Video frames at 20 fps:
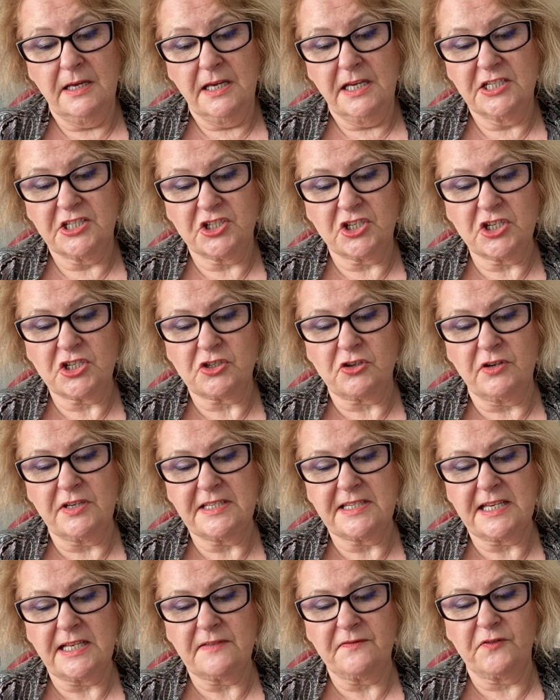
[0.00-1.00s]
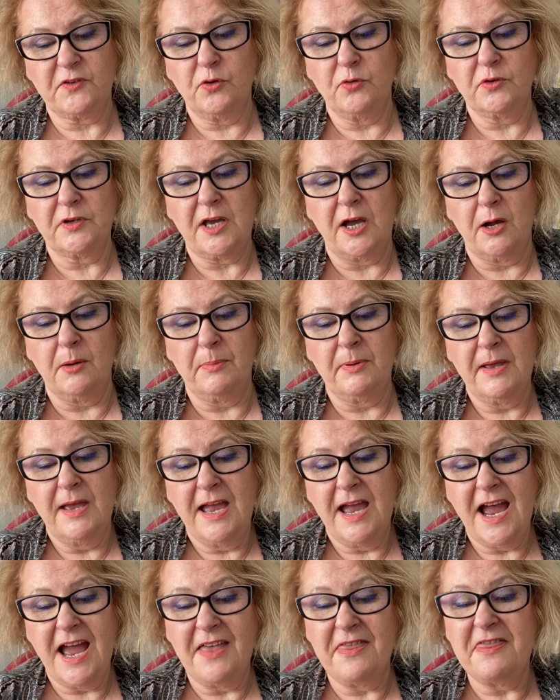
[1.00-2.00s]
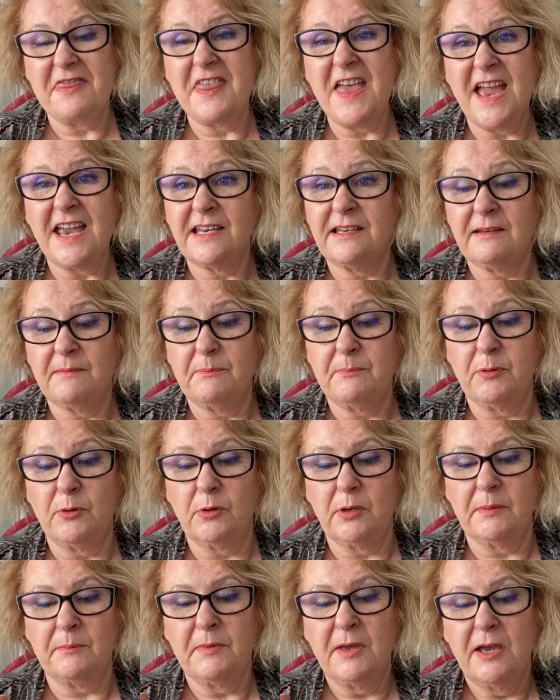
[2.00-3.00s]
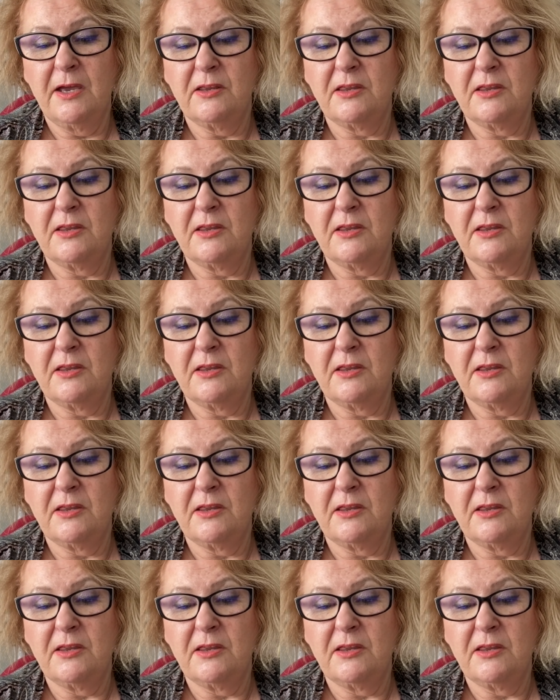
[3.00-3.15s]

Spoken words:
It's just got itself caught up, and then pull them.